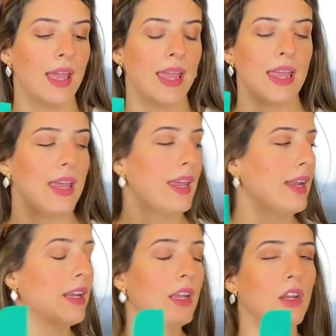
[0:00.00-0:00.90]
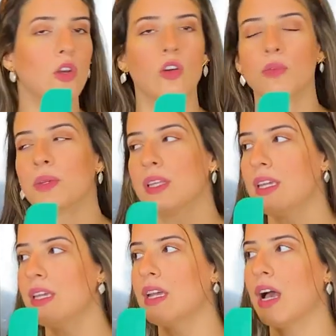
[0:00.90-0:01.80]
And
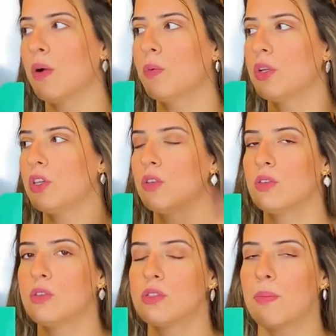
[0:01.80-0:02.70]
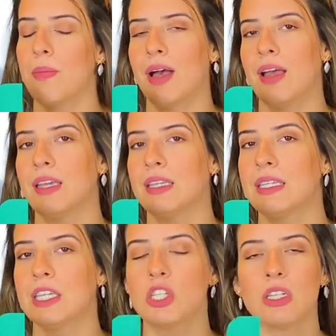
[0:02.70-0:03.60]
normally I would use my
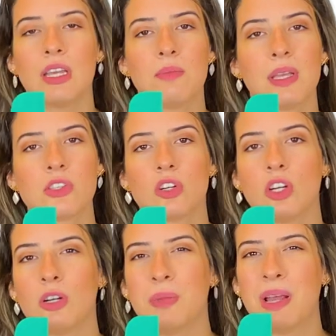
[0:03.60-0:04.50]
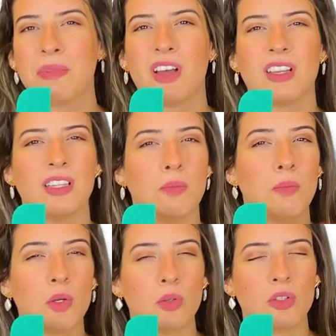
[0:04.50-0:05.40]
KitchenAid mixer, but I'm not in the
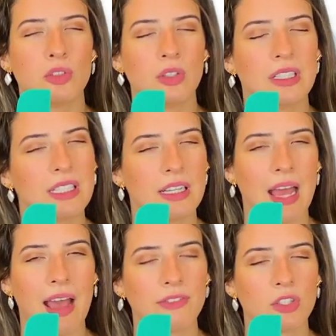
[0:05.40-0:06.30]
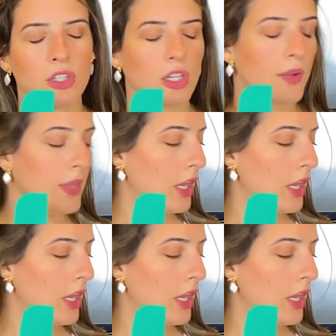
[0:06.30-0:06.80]
mood to clean it after.